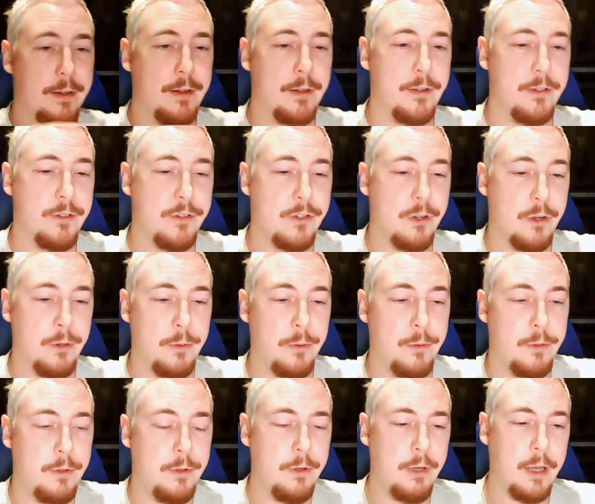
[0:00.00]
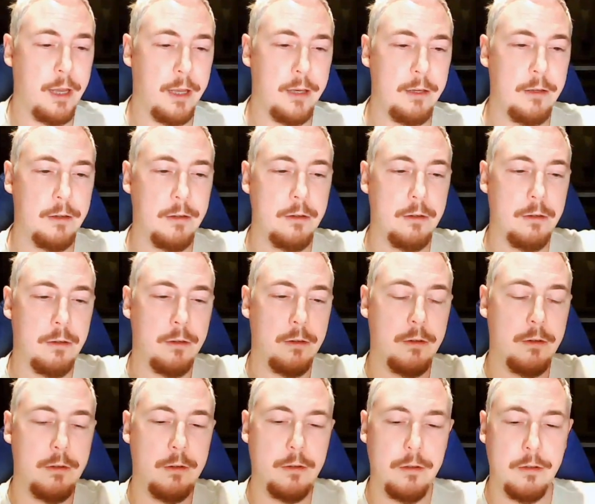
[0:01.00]
So, okay.
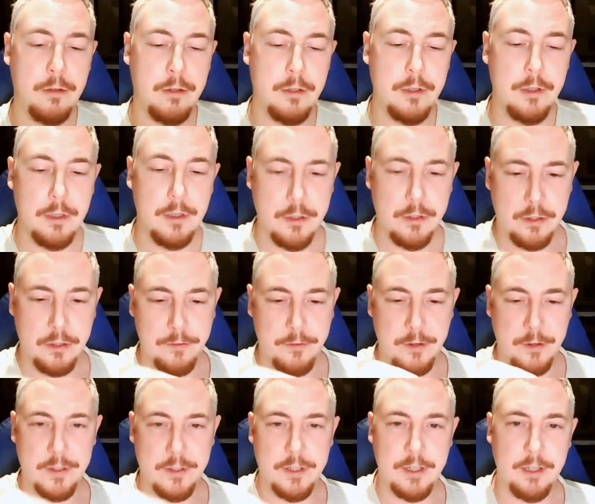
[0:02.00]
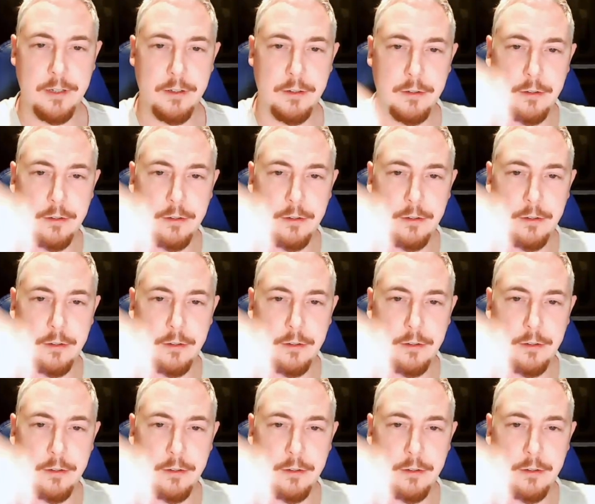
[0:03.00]
So the first thing